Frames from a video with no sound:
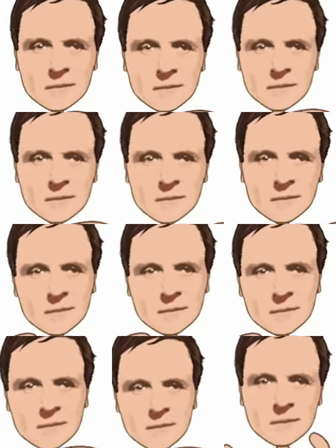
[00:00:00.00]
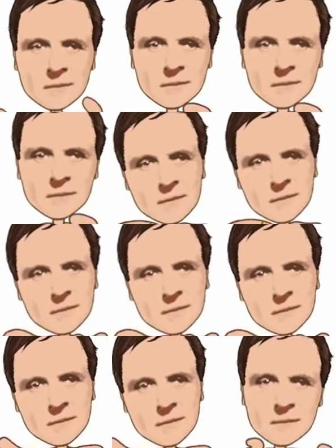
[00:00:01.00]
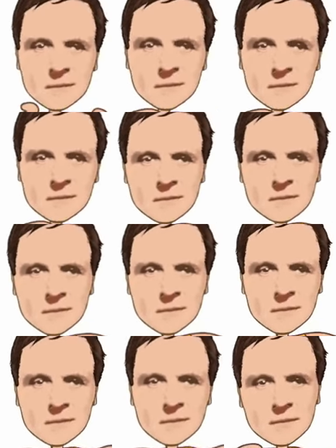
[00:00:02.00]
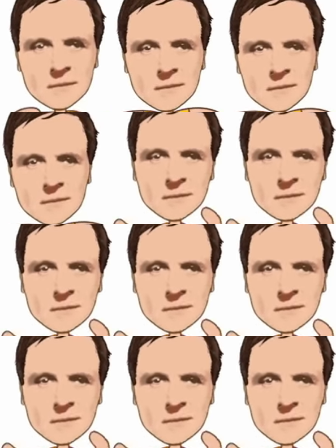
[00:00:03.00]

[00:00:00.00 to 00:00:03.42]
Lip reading: (no one is talking)